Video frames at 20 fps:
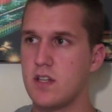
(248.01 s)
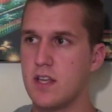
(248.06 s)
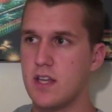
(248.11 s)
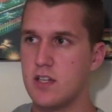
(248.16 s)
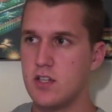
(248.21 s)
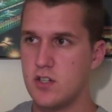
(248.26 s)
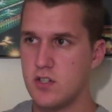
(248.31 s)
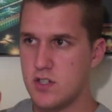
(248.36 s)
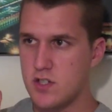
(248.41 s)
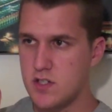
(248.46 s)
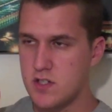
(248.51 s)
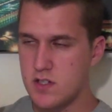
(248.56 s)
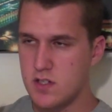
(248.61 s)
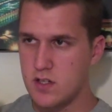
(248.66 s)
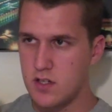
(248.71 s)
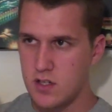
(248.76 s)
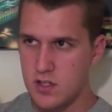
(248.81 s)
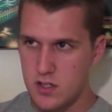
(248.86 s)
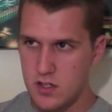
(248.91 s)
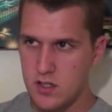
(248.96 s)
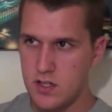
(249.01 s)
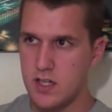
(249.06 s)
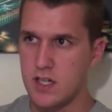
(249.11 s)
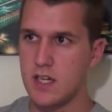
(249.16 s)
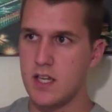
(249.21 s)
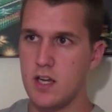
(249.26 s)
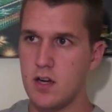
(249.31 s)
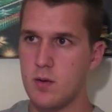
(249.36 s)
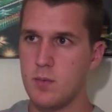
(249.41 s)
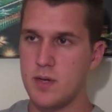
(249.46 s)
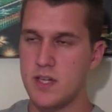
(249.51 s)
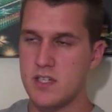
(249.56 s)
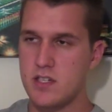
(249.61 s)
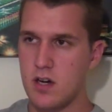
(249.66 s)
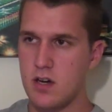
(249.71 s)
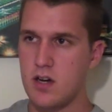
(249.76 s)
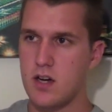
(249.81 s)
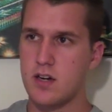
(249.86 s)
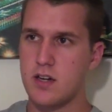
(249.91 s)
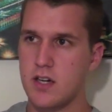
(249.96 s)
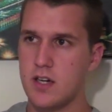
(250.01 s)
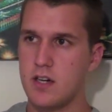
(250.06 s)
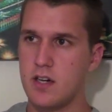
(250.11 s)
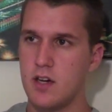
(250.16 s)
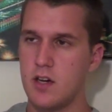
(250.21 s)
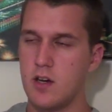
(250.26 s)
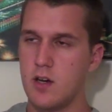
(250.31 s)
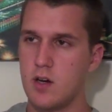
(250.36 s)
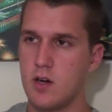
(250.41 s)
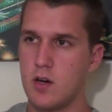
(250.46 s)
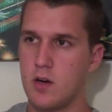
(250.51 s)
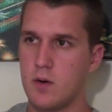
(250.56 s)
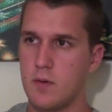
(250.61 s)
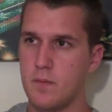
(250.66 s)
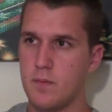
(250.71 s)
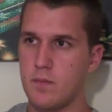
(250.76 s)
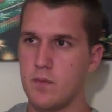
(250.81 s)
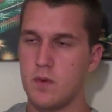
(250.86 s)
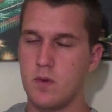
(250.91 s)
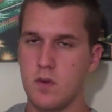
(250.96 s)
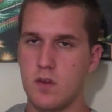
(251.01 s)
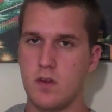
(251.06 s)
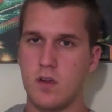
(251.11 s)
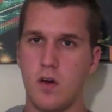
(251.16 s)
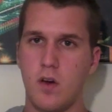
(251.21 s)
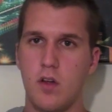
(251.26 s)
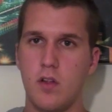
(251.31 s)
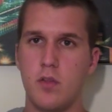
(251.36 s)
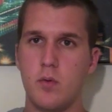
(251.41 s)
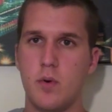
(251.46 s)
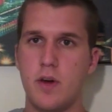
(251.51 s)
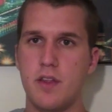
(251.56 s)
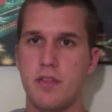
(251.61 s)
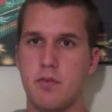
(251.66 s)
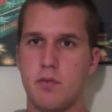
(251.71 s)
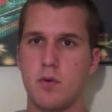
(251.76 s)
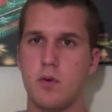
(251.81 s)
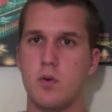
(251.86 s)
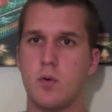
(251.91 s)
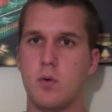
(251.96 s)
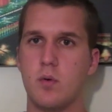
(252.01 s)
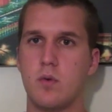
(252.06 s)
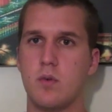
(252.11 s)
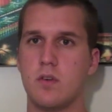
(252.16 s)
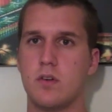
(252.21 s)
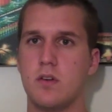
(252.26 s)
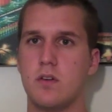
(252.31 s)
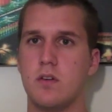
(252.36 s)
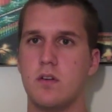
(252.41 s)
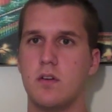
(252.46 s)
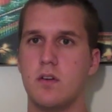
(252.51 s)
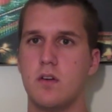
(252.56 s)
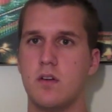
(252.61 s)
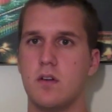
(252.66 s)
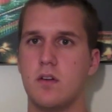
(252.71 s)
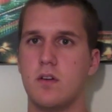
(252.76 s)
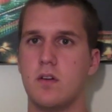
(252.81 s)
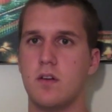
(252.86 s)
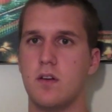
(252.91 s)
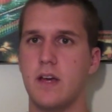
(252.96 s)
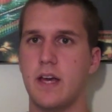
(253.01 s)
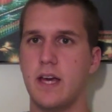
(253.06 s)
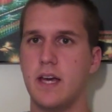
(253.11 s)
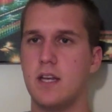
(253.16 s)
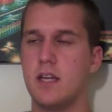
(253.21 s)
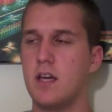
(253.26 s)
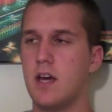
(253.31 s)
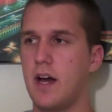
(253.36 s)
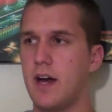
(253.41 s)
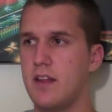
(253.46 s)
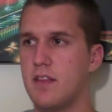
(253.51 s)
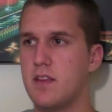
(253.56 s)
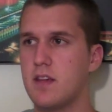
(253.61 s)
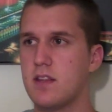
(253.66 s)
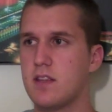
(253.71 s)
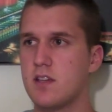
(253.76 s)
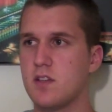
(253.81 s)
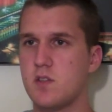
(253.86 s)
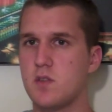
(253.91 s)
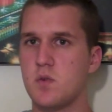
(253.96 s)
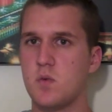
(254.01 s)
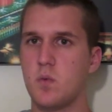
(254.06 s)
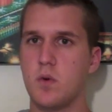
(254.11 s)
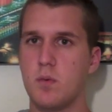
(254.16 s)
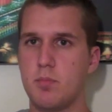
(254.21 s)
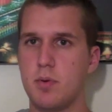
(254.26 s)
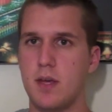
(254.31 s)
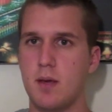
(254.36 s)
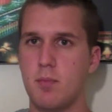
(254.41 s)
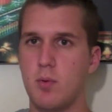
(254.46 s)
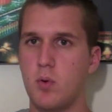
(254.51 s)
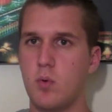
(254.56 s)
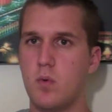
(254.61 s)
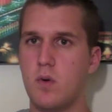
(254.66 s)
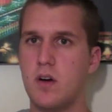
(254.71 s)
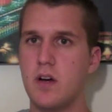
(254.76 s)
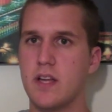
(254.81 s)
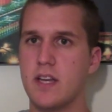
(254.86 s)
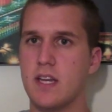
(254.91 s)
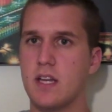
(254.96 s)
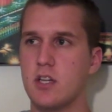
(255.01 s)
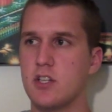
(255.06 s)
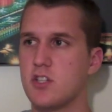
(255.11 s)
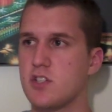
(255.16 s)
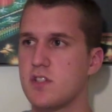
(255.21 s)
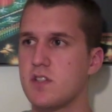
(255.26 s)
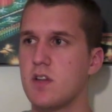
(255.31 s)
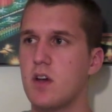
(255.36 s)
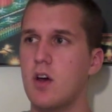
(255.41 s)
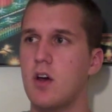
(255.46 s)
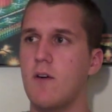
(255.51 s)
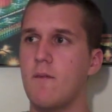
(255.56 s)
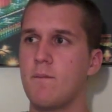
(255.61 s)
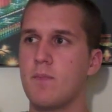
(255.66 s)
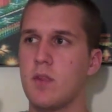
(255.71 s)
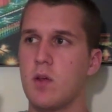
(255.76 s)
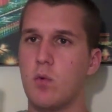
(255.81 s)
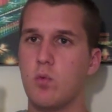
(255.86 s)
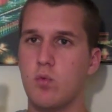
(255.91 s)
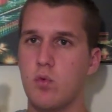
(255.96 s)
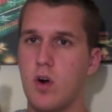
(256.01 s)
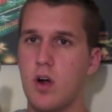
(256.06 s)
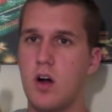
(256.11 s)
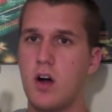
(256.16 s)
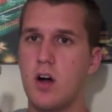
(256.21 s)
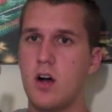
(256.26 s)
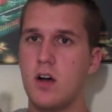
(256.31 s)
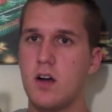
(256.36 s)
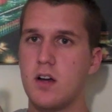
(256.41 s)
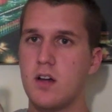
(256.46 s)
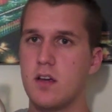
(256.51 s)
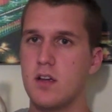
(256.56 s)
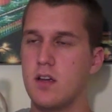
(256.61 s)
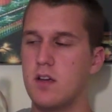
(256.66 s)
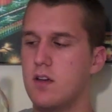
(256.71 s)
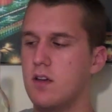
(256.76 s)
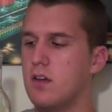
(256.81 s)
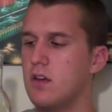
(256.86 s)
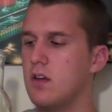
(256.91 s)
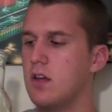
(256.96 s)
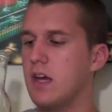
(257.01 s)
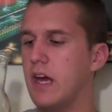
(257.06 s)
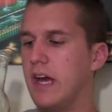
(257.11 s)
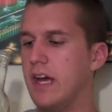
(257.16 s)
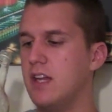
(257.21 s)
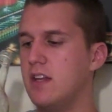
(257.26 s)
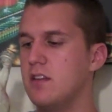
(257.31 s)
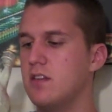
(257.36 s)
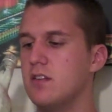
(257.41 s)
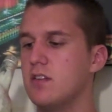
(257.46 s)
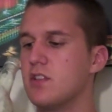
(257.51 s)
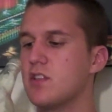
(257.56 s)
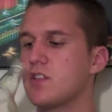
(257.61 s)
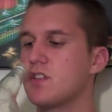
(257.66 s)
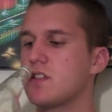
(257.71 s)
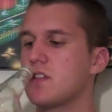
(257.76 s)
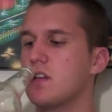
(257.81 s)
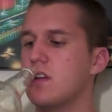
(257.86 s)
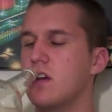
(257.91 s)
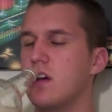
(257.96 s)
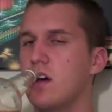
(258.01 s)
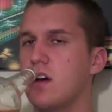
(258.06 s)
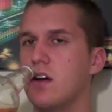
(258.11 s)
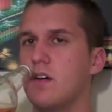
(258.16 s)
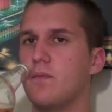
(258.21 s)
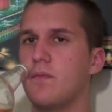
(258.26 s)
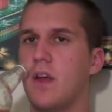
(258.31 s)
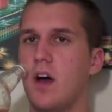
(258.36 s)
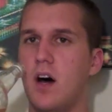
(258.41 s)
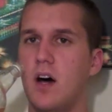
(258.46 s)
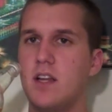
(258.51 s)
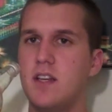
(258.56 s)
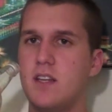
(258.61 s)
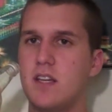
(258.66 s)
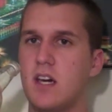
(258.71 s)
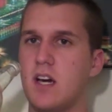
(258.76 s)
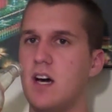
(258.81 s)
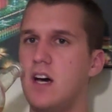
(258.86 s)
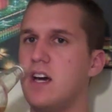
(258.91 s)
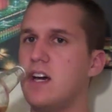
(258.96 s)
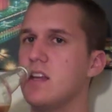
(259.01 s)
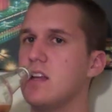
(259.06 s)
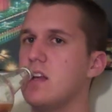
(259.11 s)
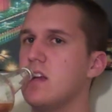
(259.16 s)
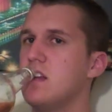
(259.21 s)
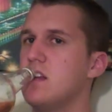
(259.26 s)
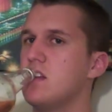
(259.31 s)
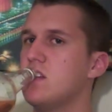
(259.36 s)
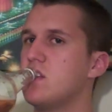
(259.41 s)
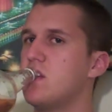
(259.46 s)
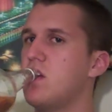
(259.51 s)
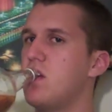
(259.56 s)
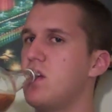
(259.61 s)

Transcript: You can hear me talk all the way through. And I think that's what people want. Just raw and just uncut. And